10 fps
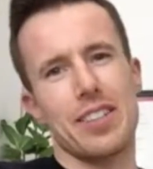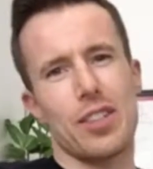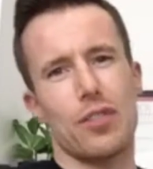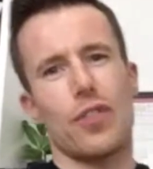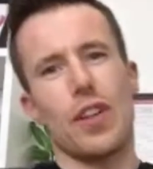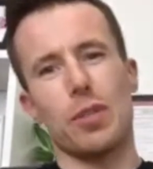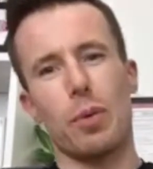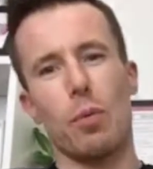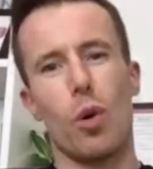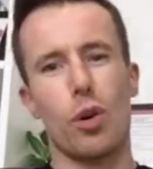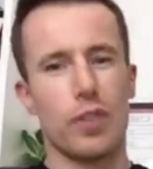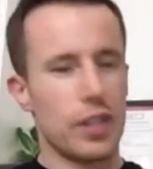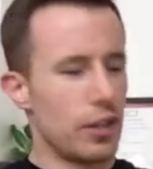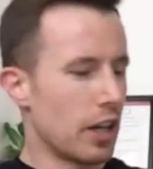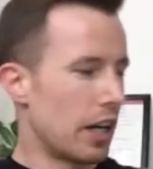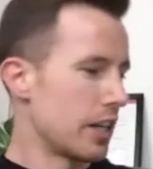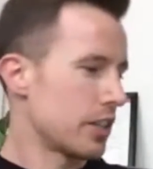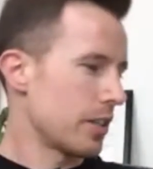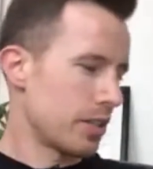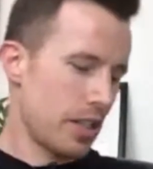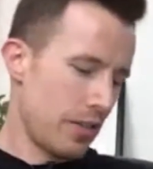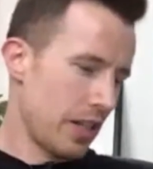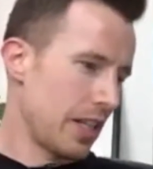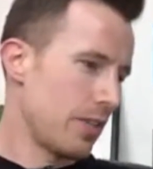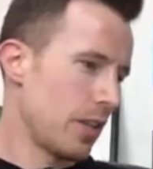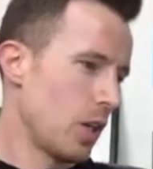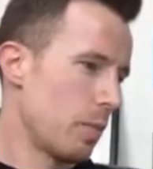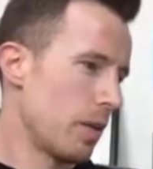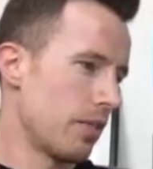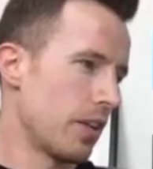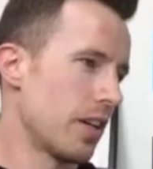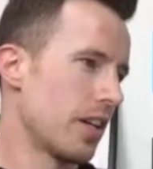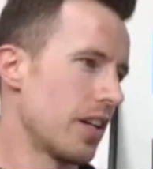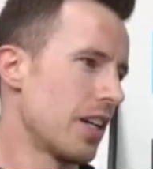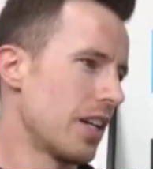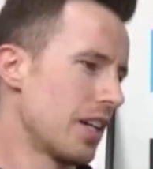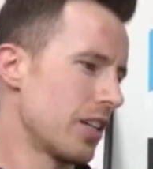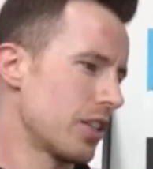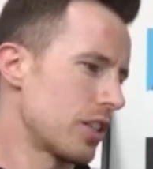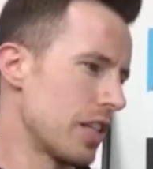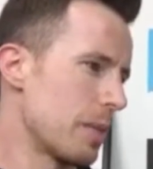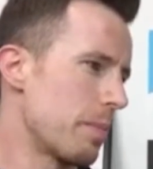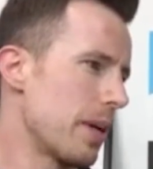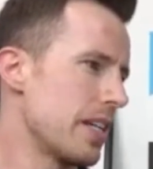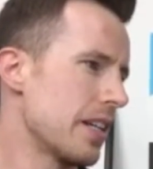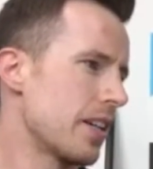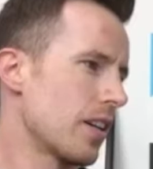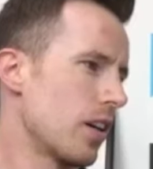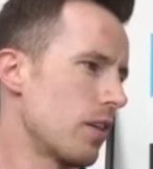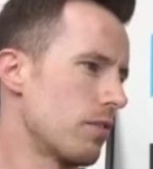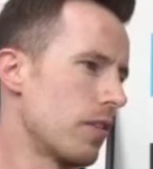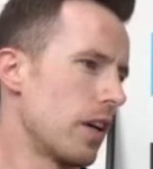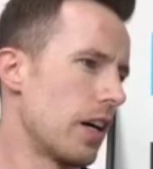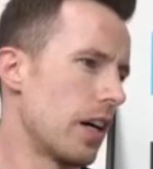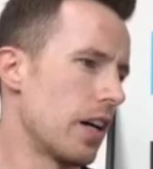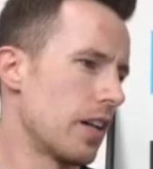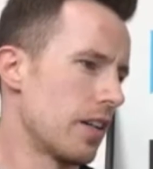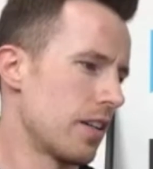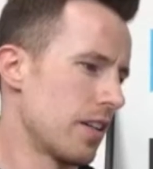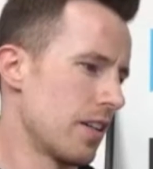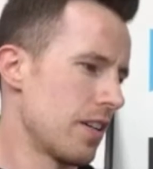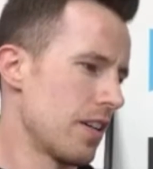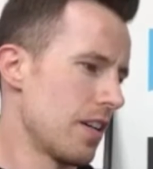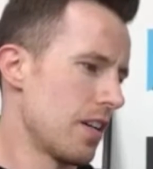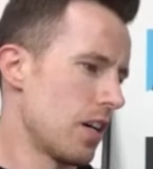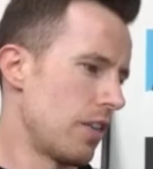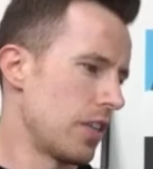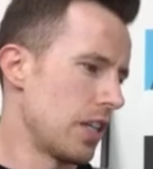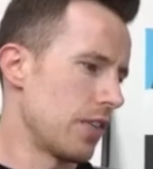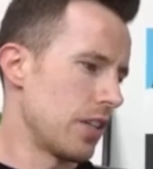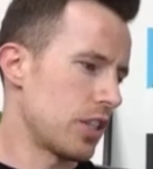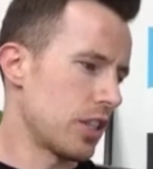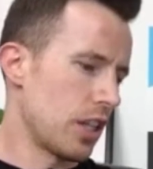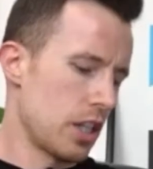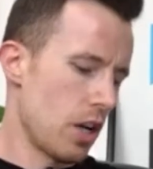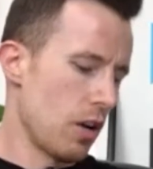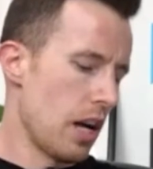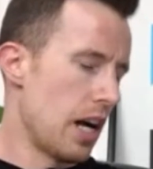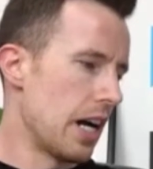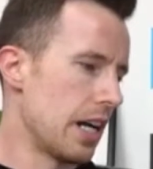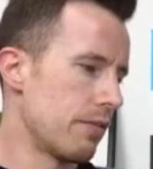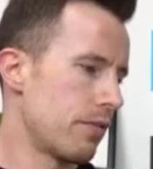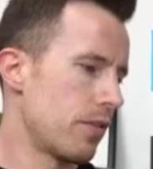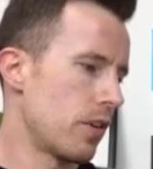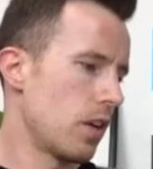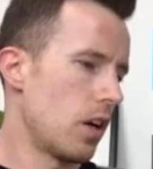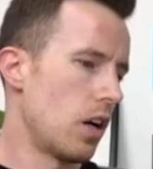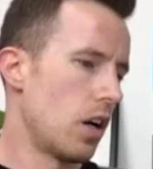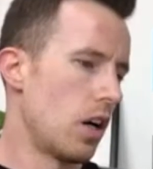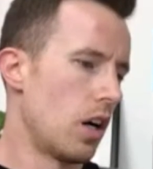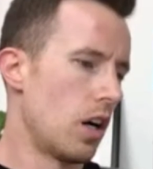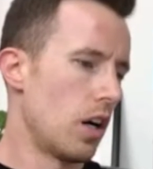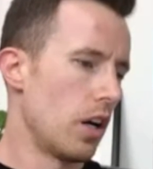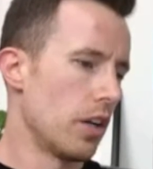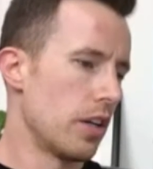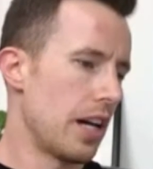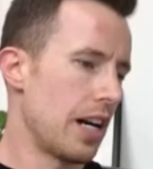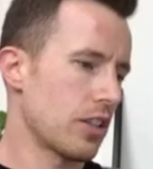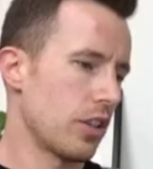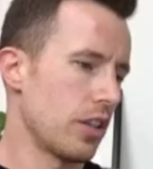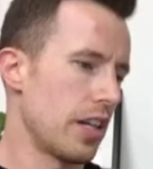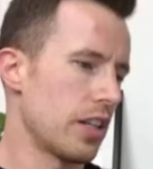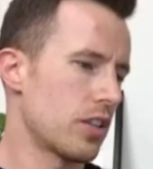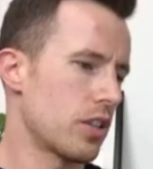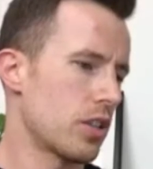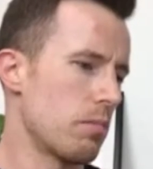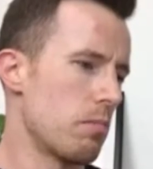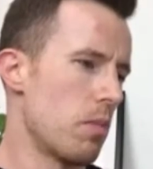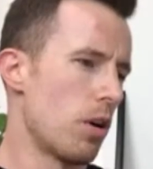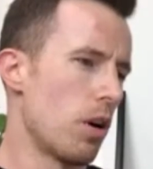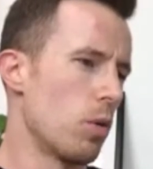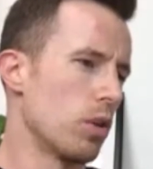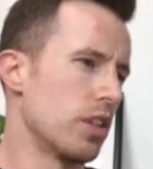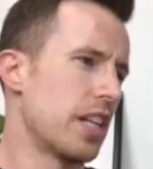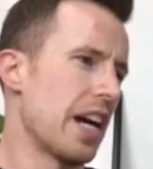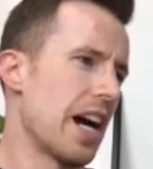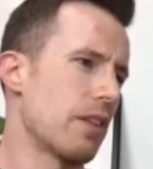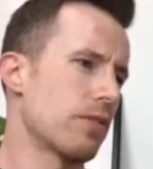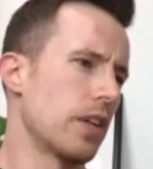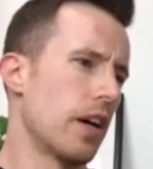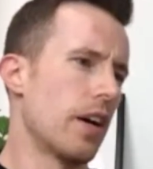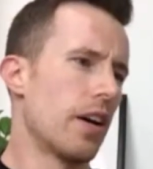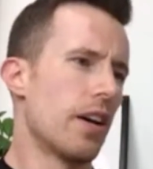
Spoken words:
Just as a reward for you guys, let's see if I can give you a little bit of a sneak peek of the interview. This is going to go live on Act On This tomorrow or the day after.